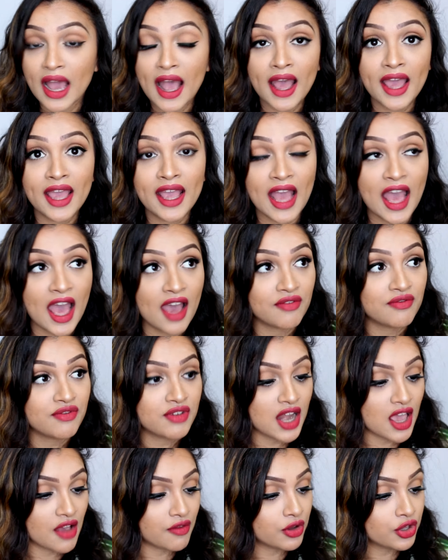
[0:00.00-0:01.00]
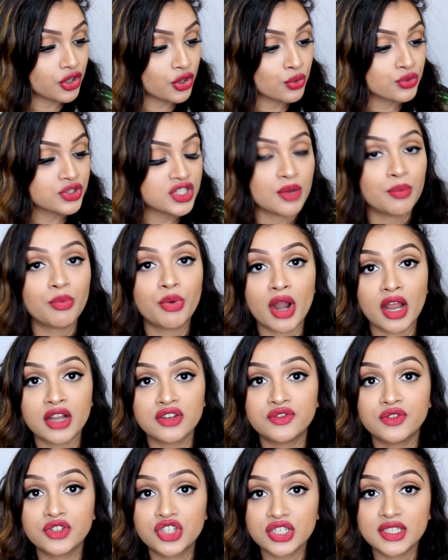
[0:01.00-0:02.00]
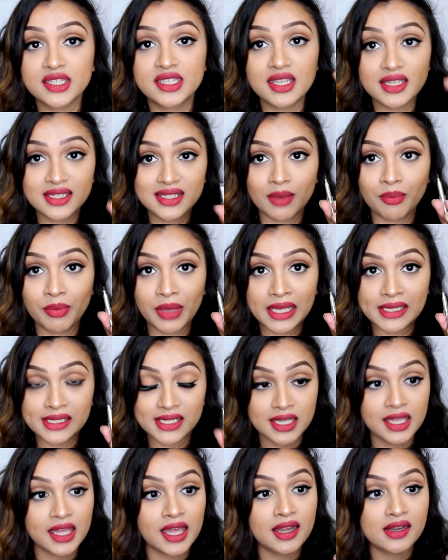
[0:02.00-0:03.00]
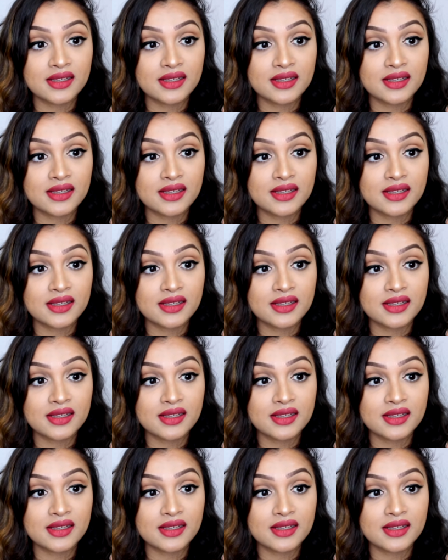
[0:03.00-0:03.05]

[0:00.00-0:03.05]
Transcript: I have never used a brush which is this amazing.